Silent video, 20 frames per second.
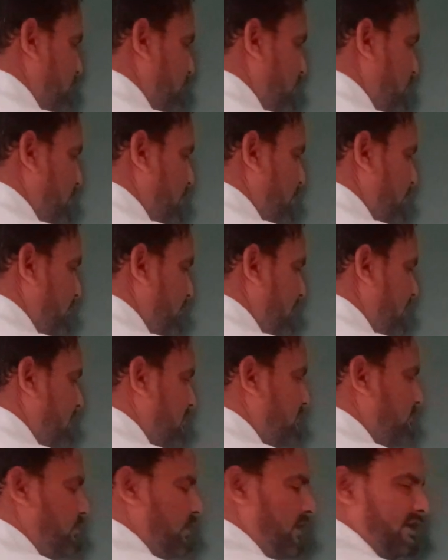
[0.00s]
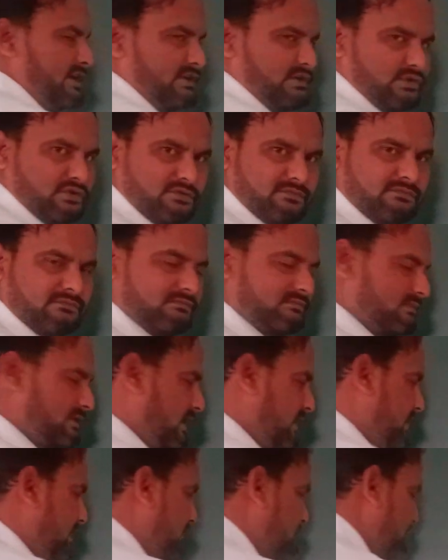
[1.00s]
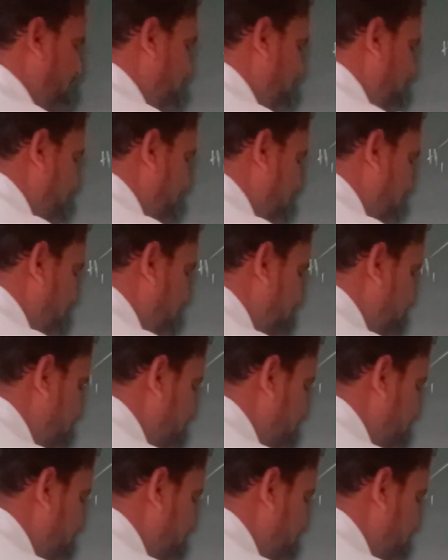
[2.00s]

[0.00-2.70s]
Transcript: want to make a point group, then it will be a